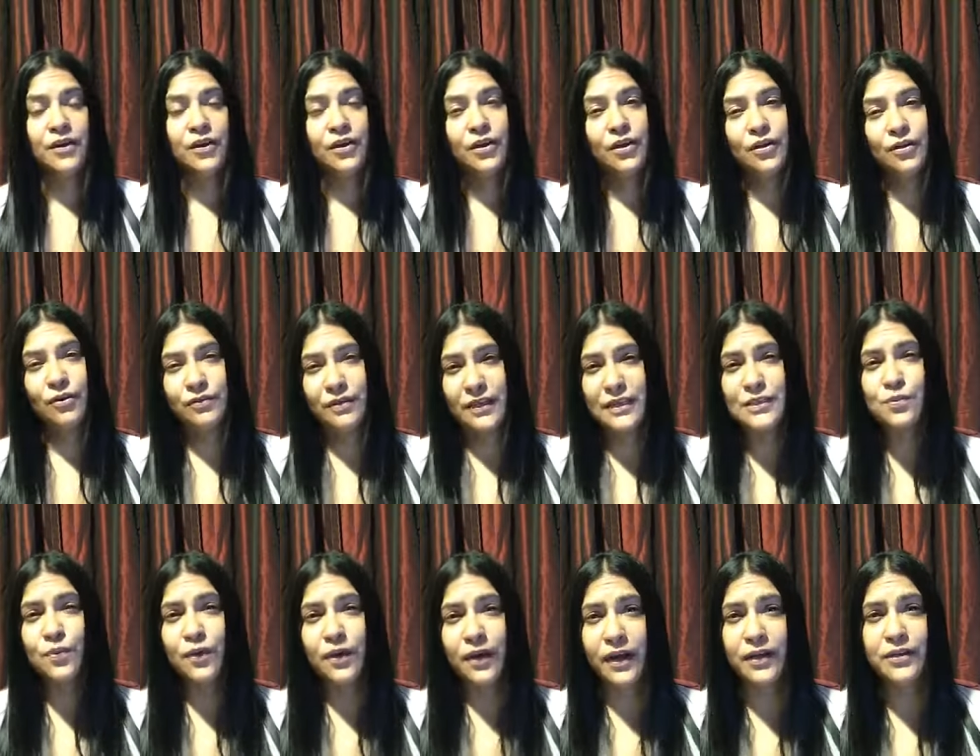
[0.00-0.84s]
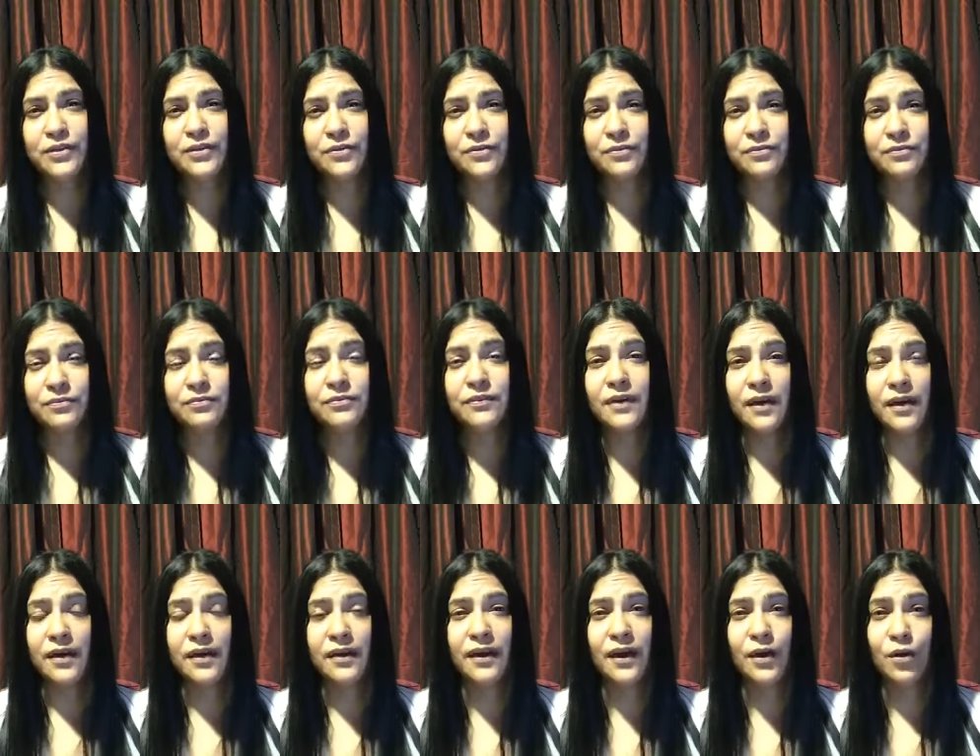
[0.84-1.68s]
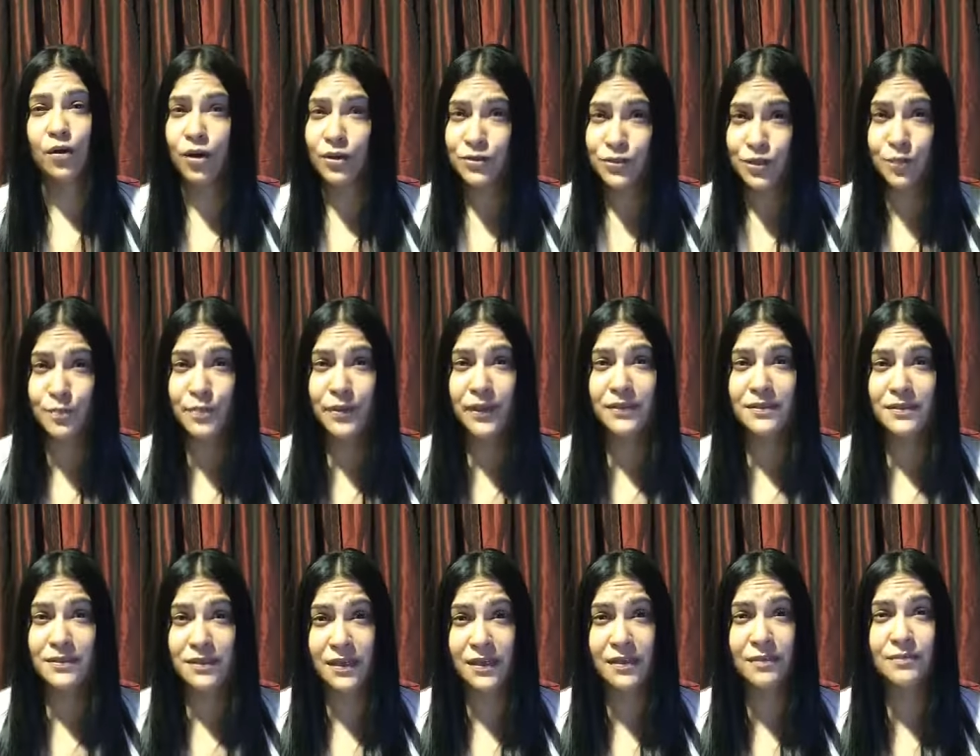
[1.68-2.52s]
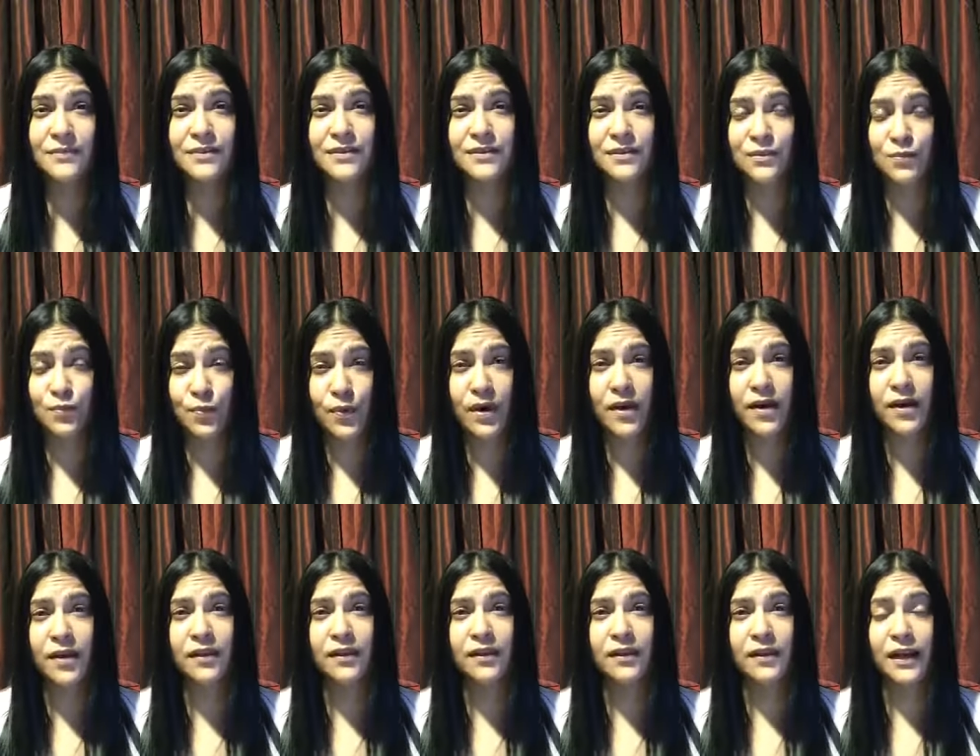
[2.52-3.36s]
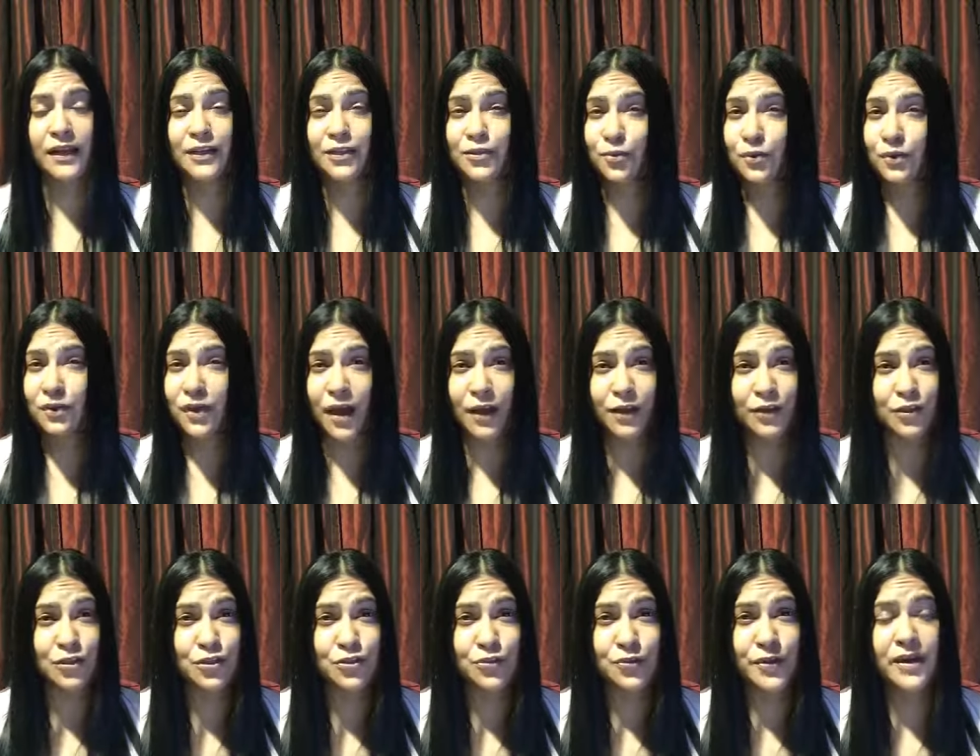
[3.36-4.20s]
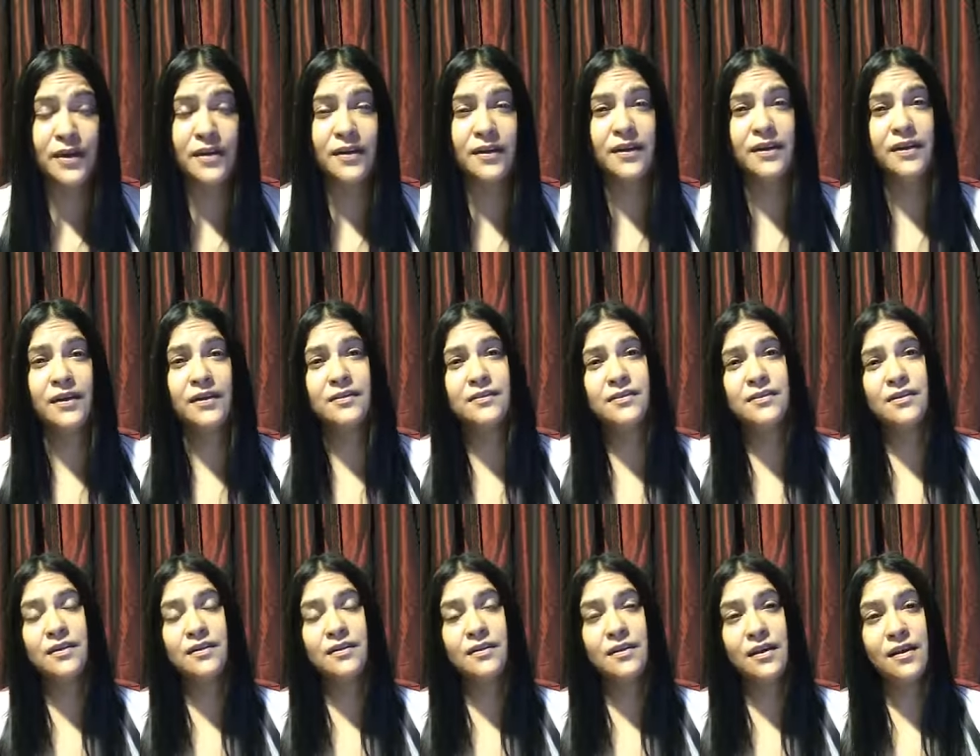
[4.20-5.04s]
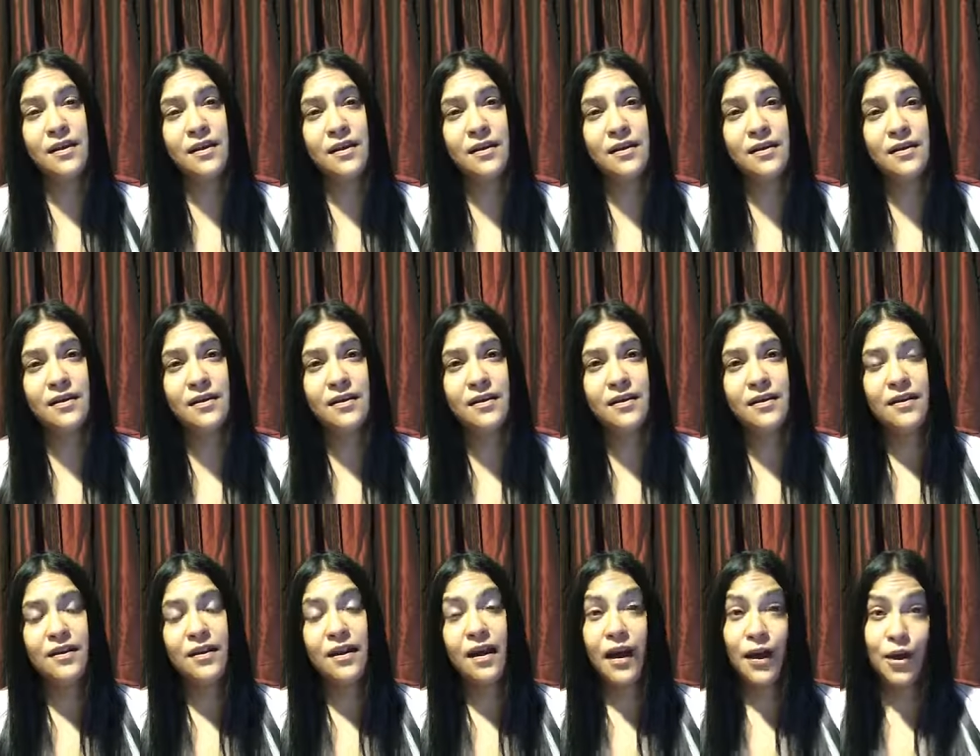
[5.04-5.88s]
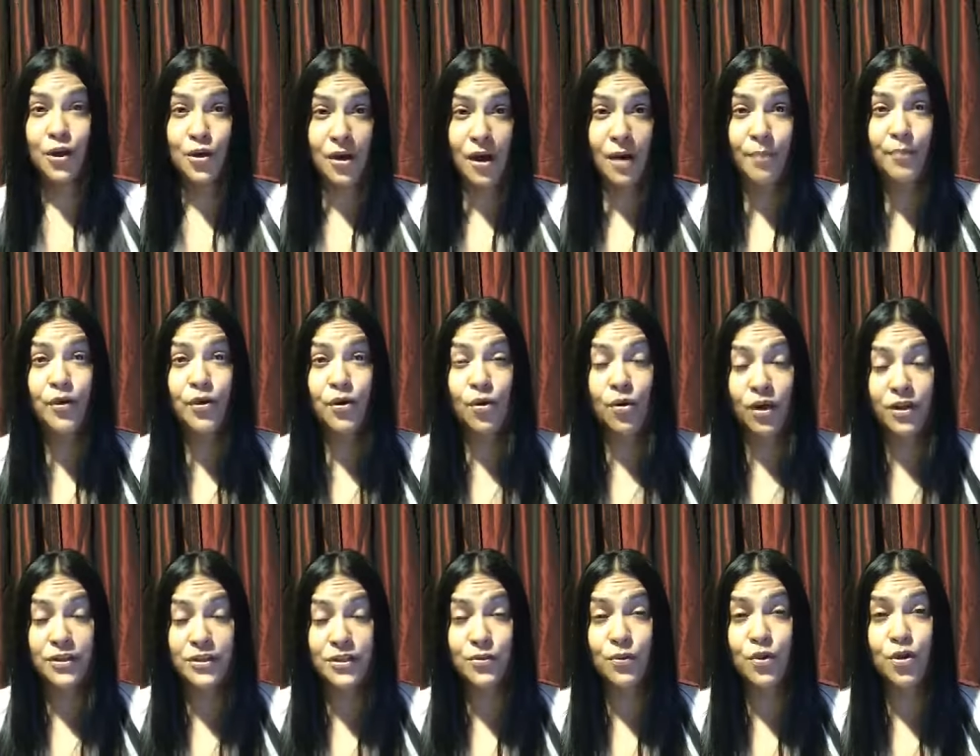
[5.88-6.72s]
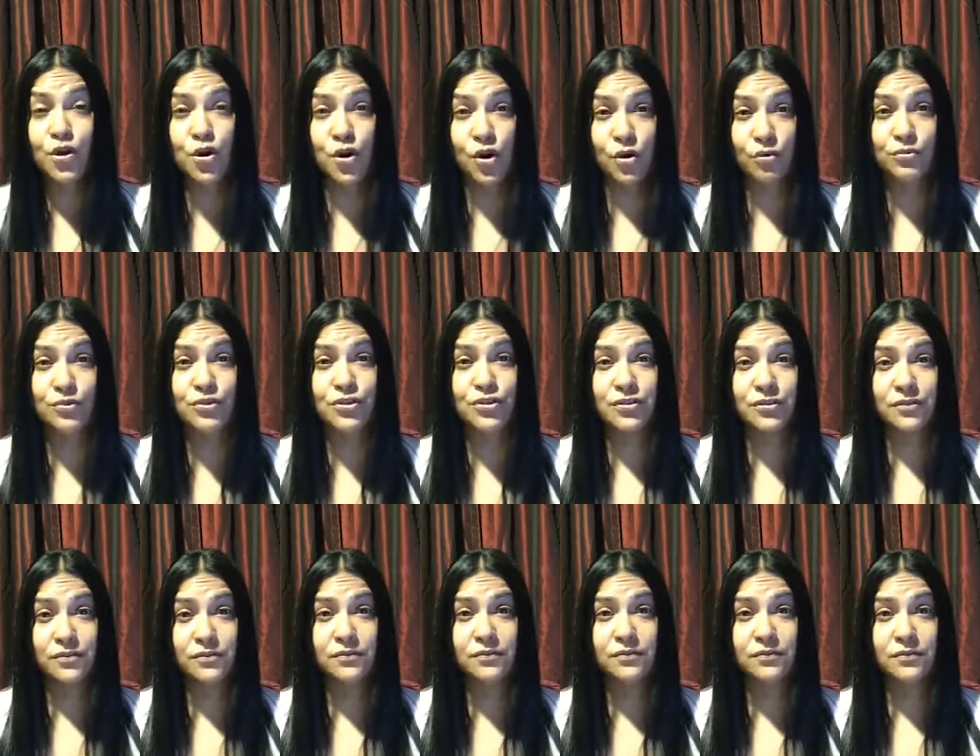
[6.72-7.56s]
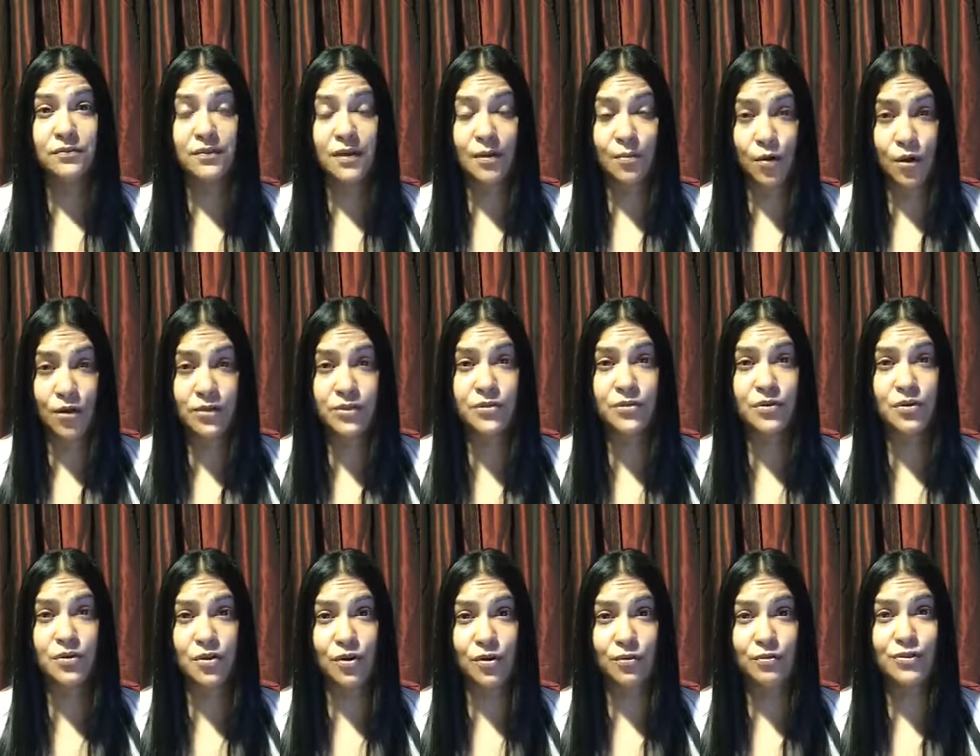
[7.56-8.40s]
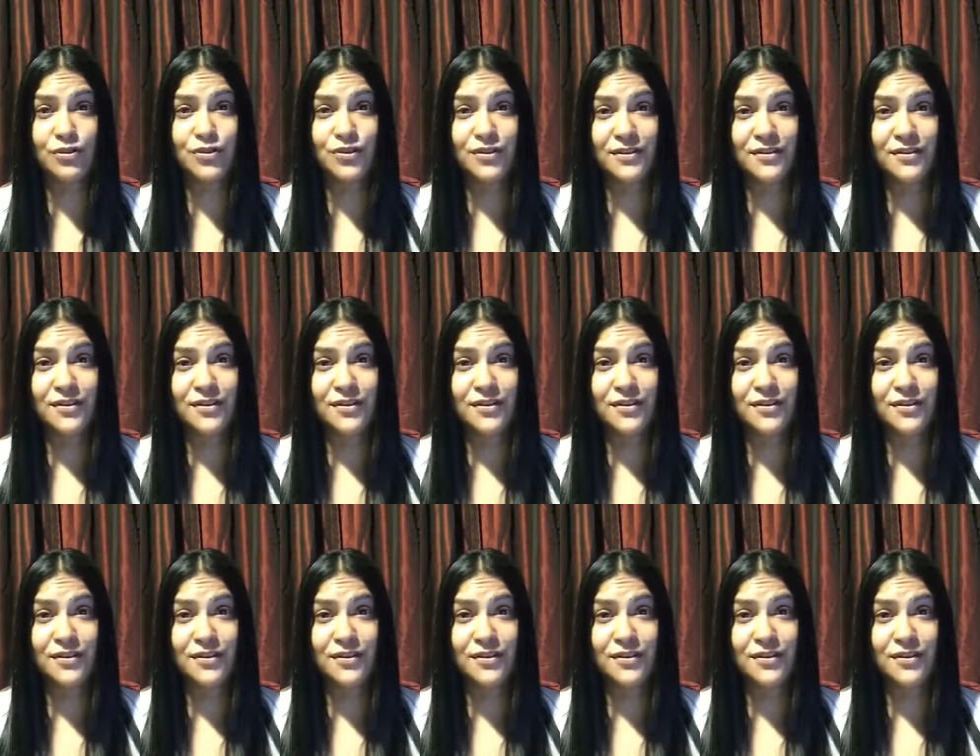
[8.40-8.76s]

you know, this is what I do. And I also build teams as well, and I do a lot of trainings, and, and I, I'm also a coach. I'm also a coach.